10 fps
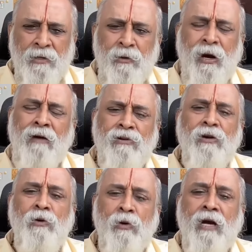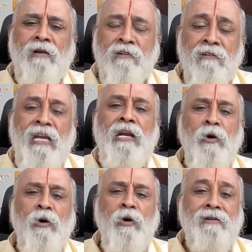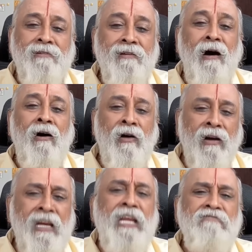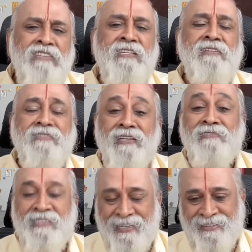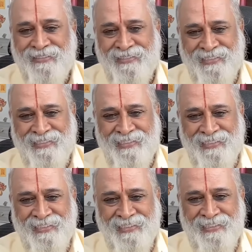You have to look at, re-look at, or revisit such things